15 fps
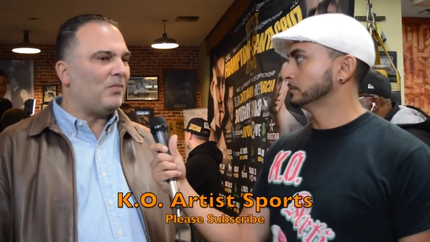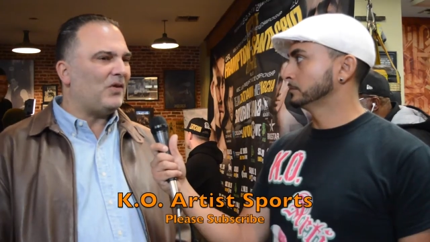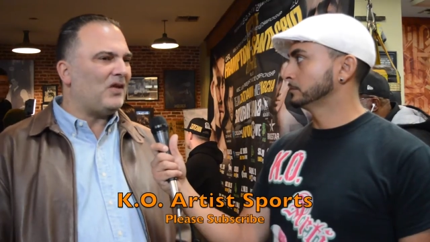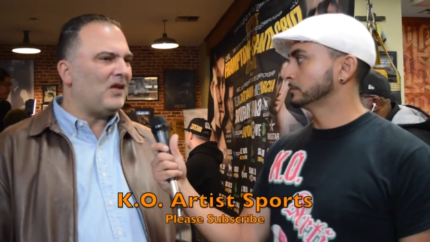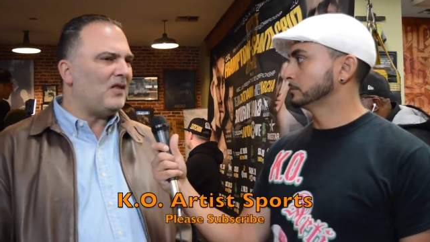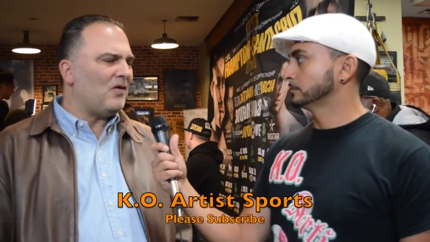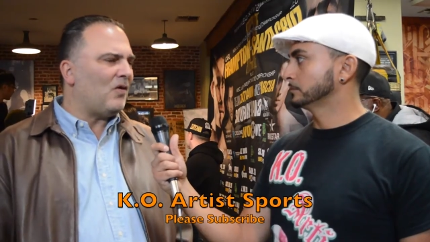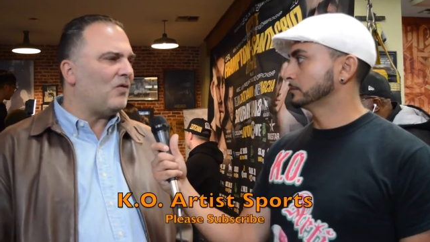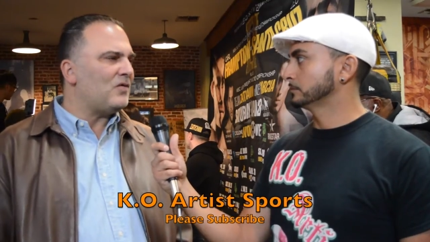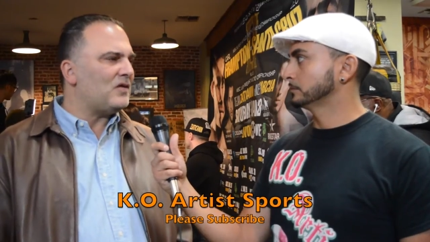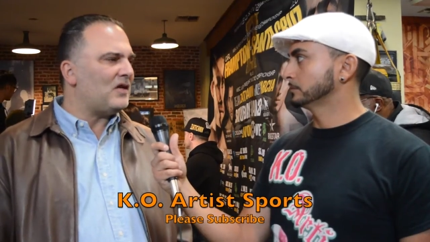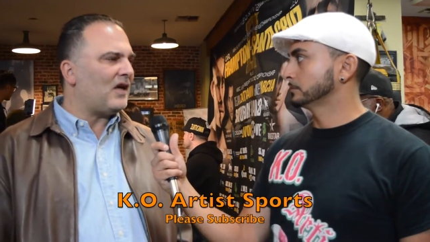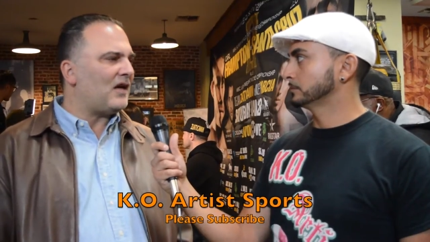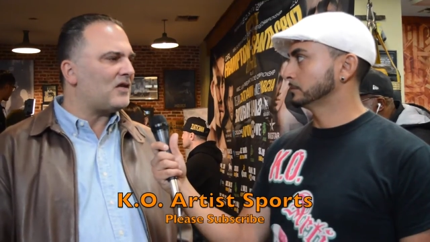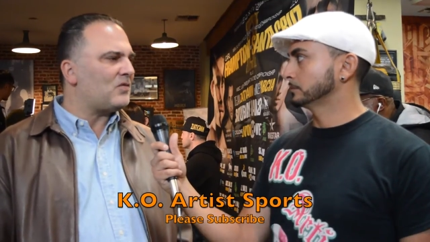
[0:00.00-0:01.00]
Speaker 1: but he
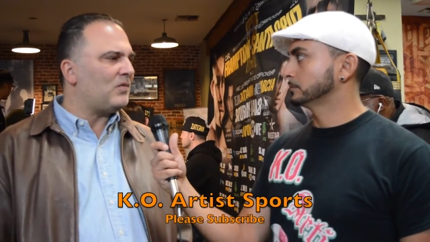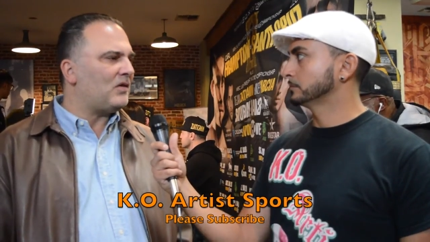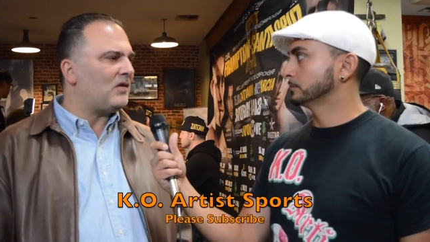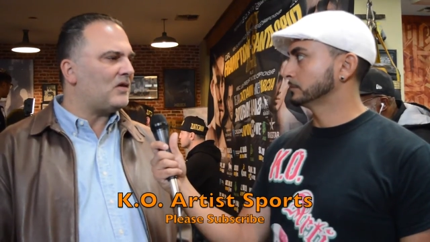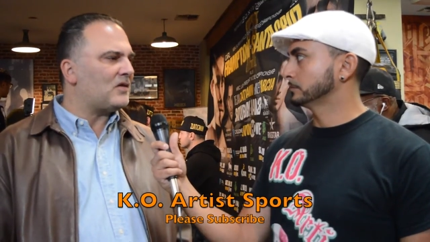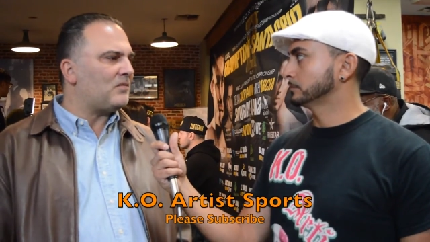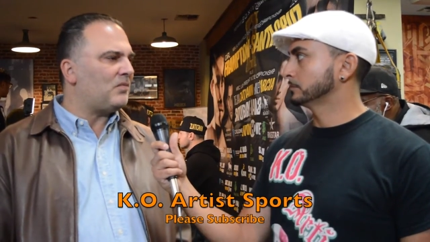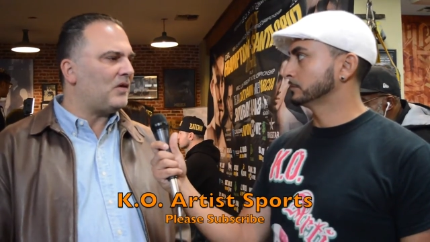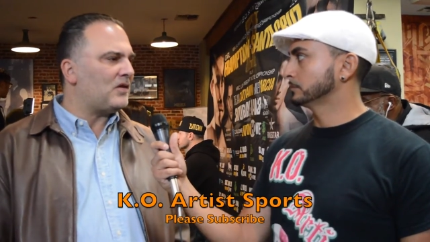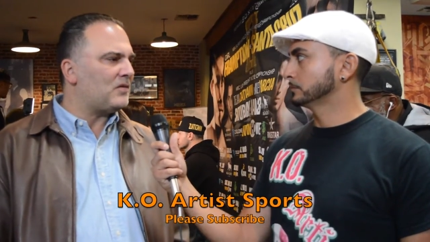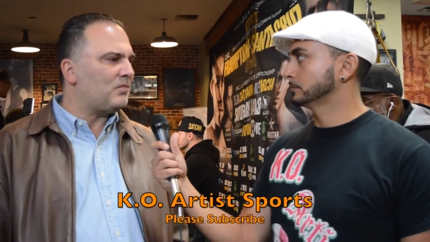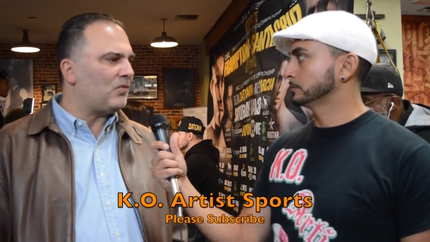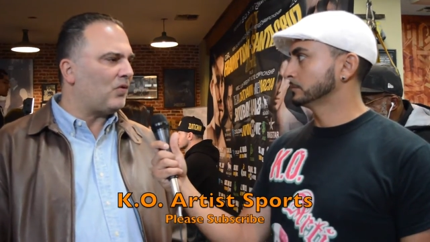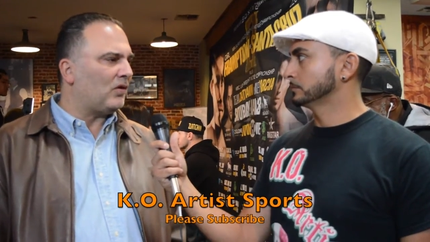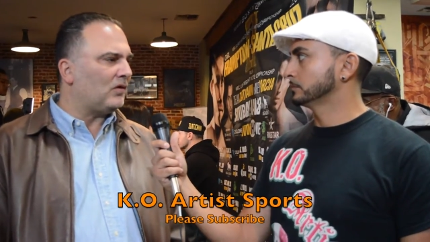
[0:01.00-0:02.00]
knows he has with his
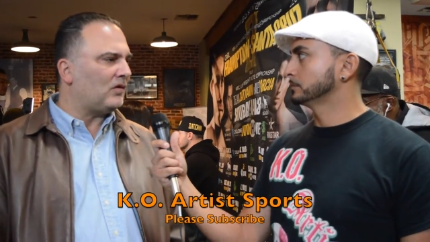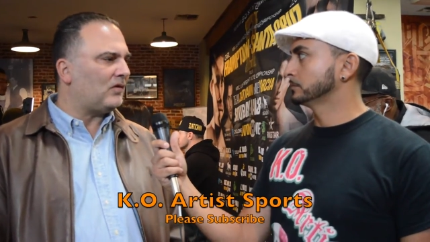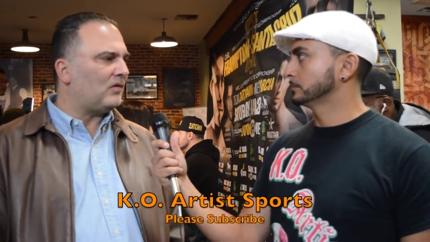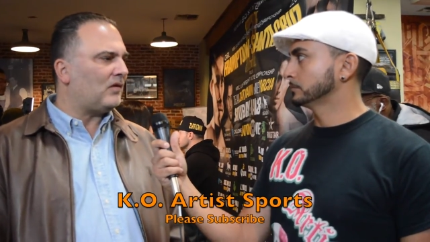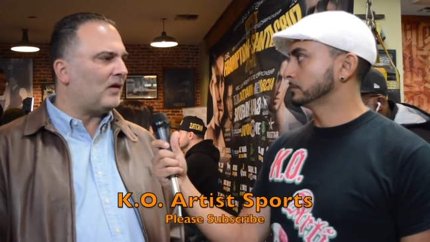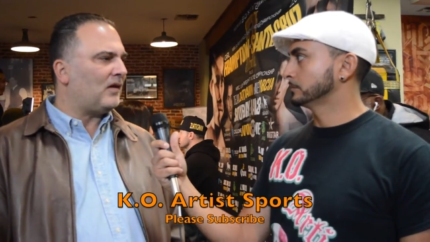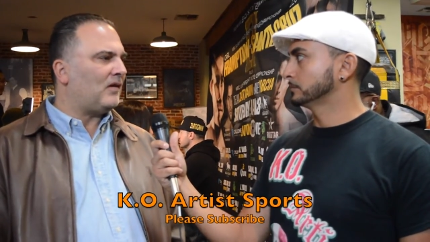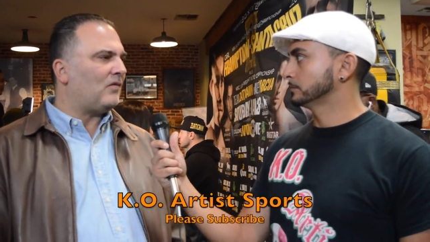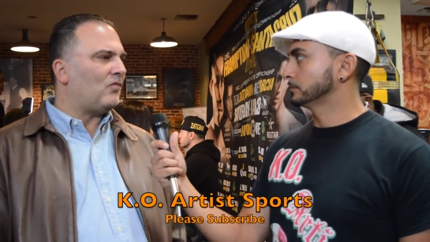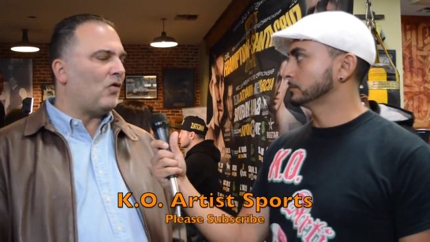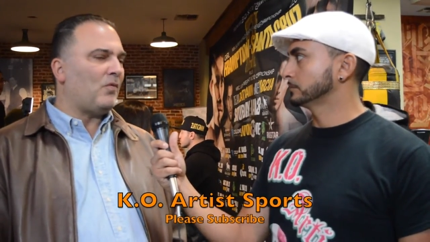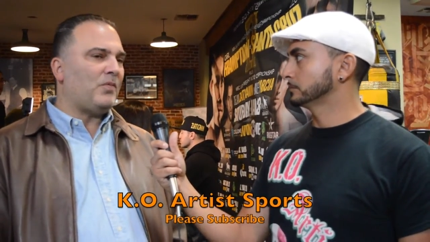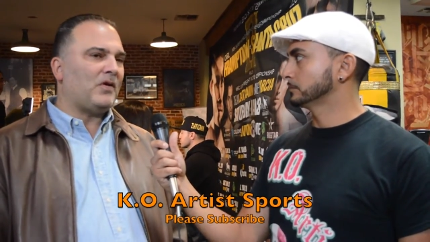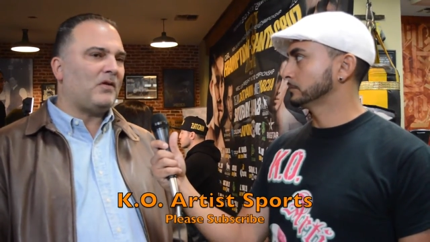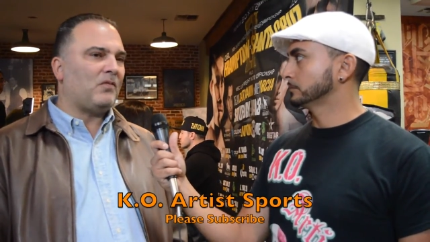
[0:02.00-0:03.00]
his brother uh,
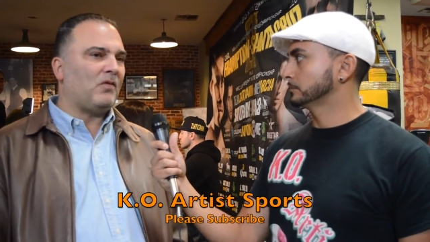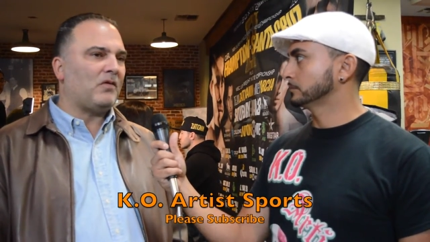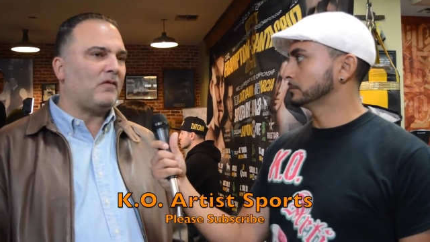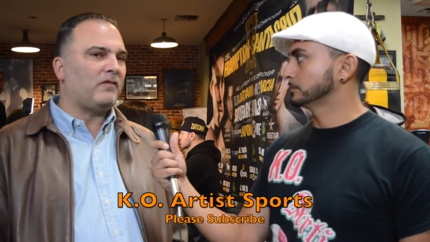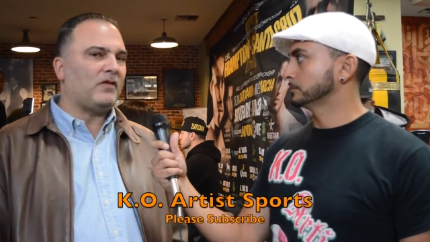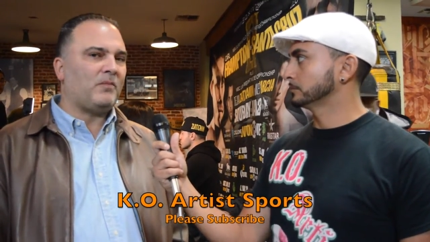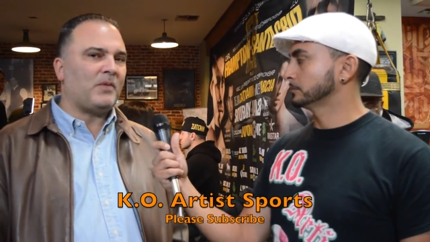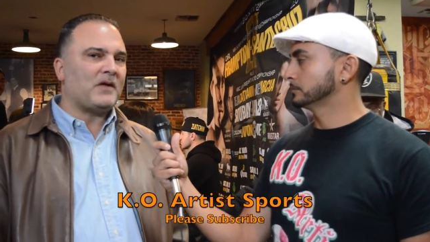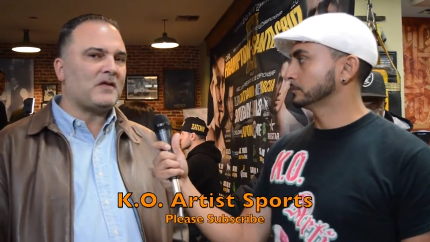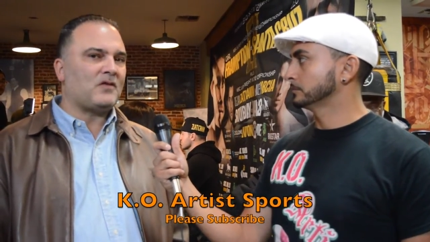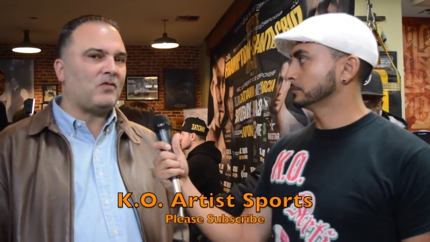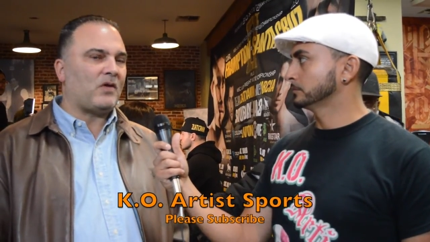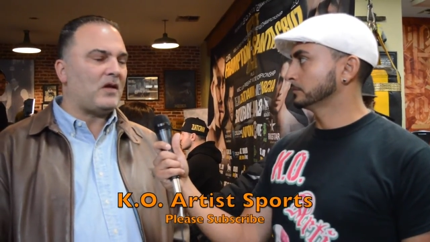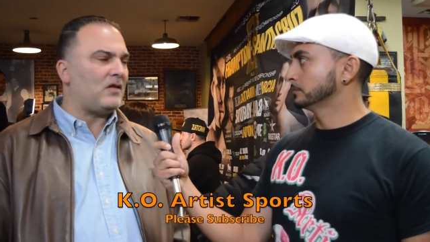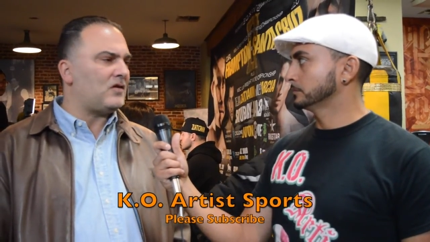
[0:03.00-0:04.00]
Robert one of the
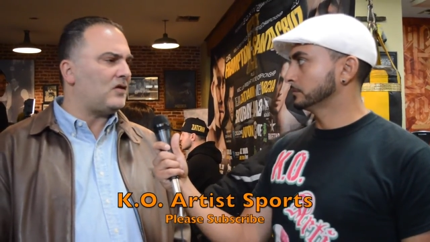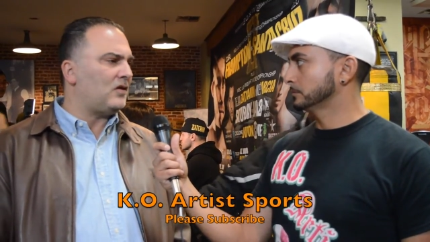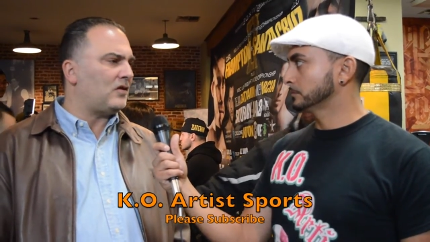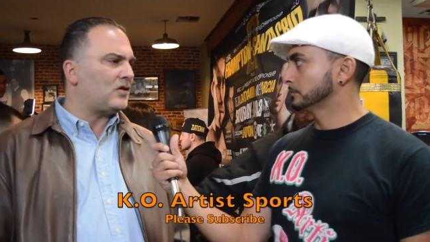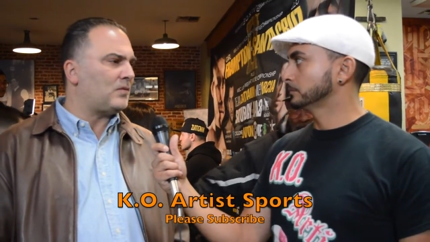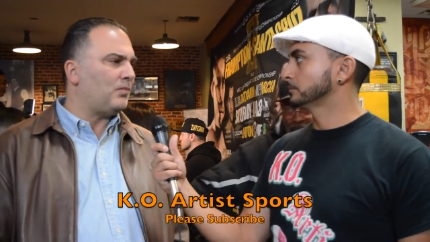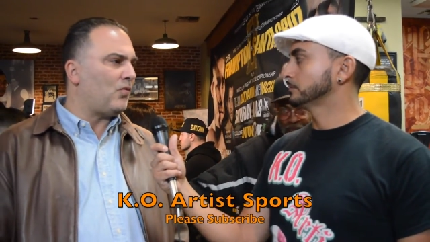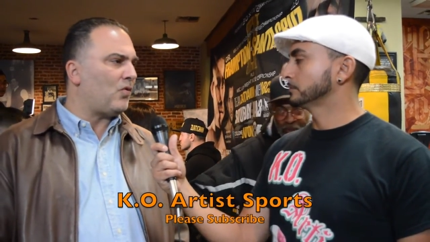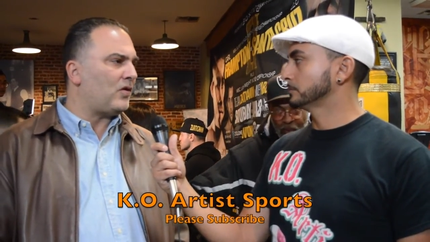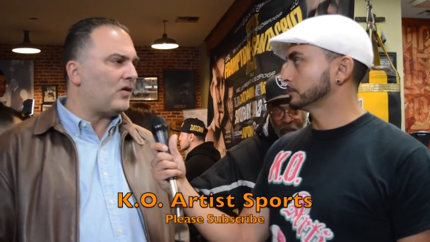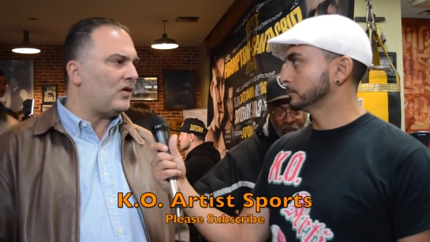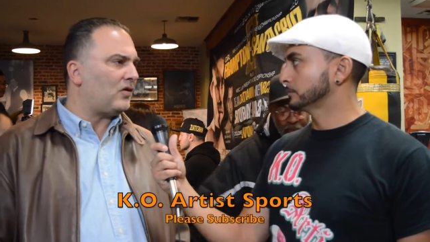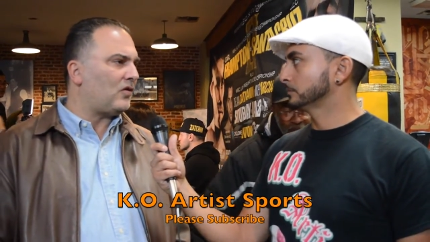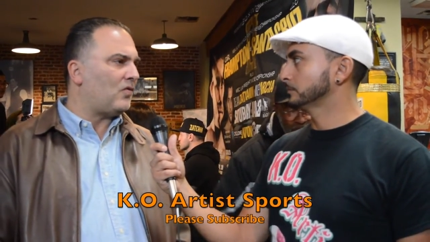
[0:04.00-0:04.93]
best trainers in the sport in the